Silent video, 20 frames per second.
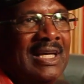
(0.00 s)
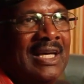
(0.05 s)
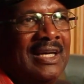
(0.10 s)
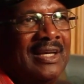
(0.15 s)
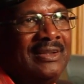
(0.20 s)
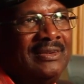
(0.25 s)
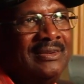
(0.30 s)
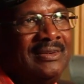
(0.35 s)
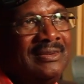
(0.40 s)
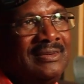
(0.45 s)

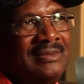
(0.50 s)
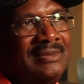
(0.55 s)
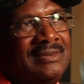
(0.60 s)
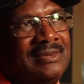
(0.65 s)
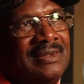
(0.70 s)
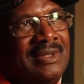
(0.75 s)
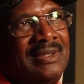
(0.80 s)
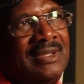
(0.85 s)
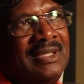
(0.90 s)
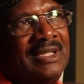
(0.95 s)
on
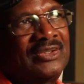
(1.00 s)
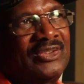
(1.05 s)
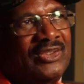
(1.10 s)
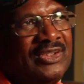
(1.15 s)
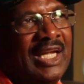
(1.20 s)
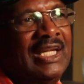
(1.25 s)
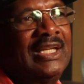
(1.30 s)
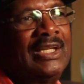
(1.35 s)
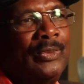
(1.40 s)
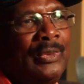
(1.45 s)
a
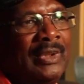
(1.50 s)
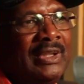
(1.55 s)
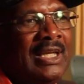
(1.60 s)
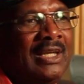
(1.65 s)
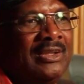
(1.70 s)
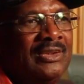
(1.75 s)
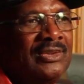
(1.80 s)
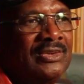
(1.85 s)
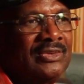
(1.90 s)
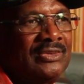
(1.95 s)
Saturday when I
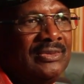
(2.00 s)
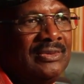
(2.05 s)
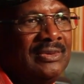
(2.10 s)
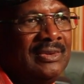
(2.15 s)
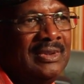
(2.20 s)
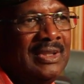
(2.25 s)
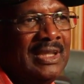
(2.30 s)
used to